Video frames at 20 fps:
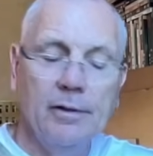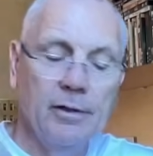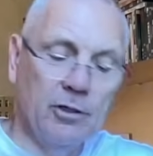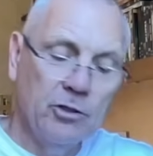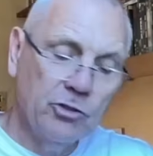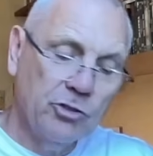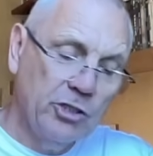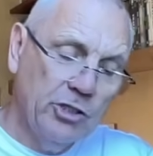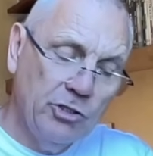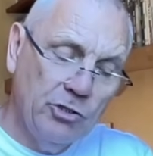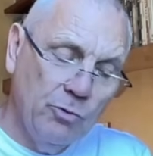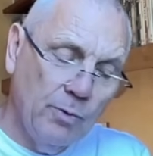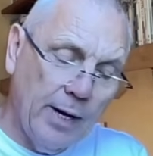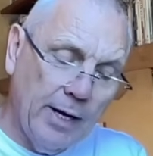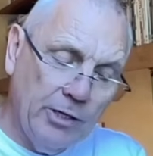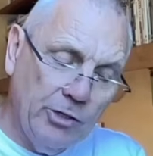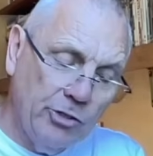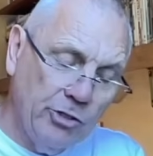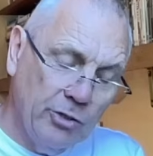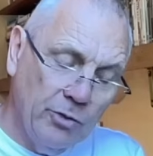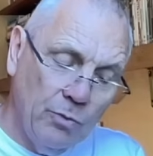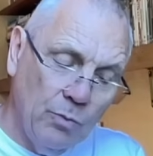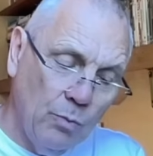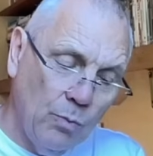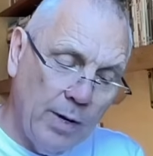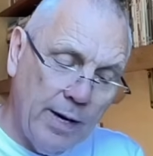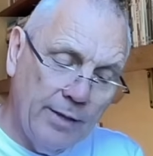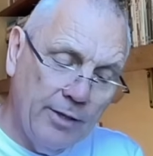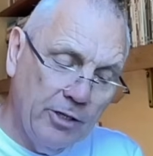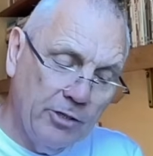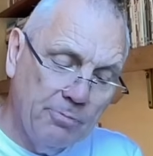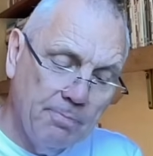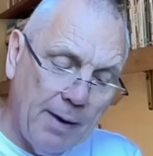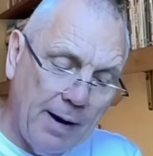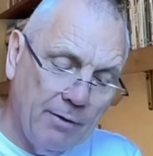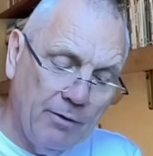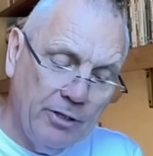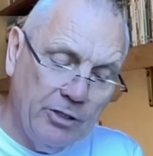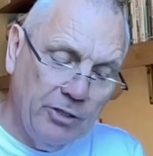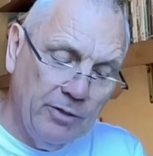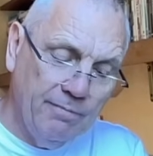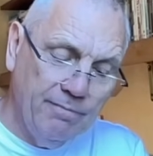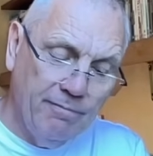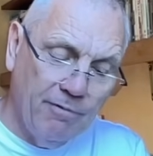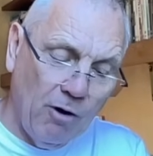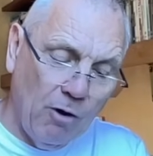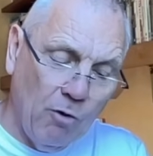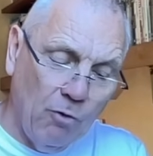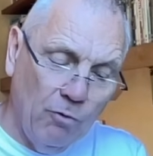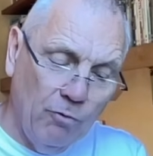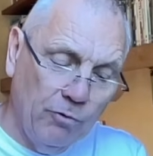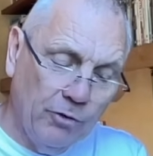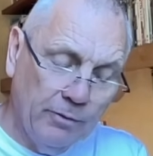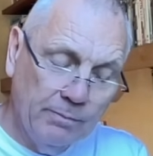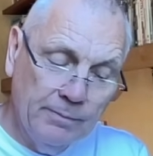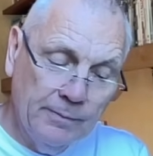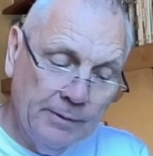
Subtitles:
a situation where there's marriage involved.